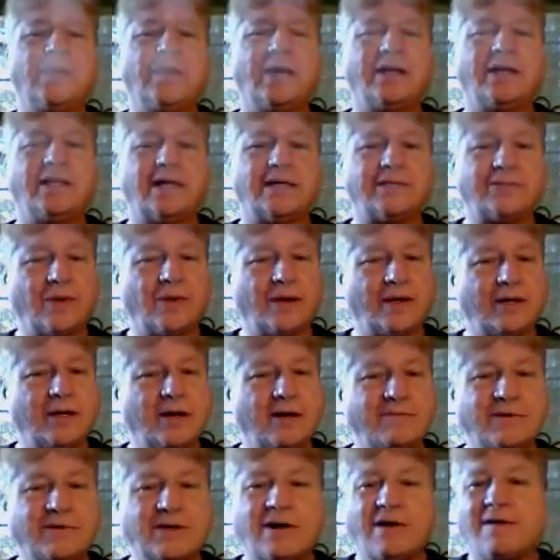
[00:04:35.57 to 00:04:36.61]
Okay, that's running
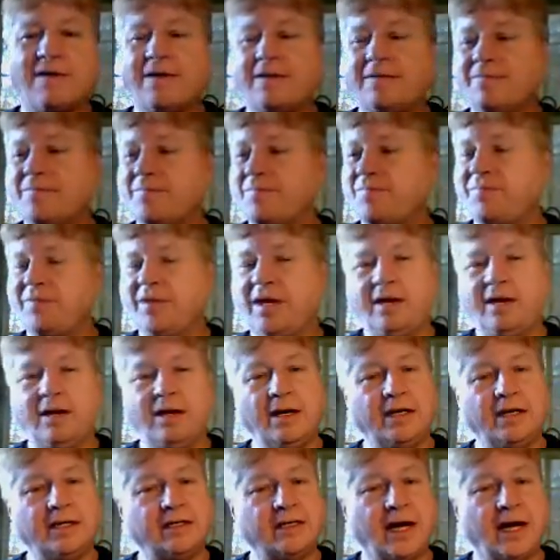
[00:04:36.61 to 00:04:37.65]
off a cart.
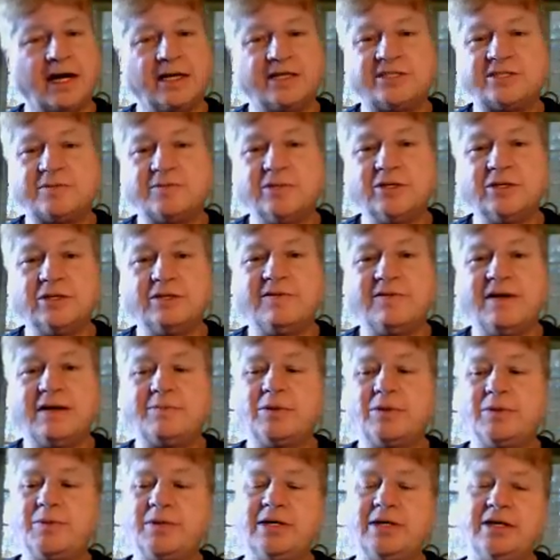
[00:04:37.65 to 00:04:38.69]
Nice smooth
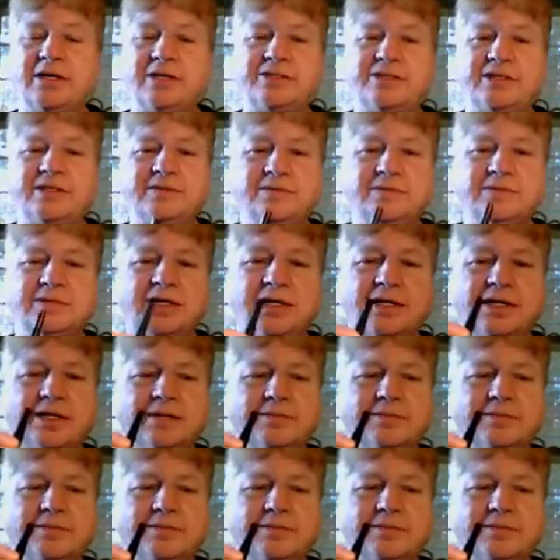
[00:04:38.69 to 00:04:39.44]
vapor production.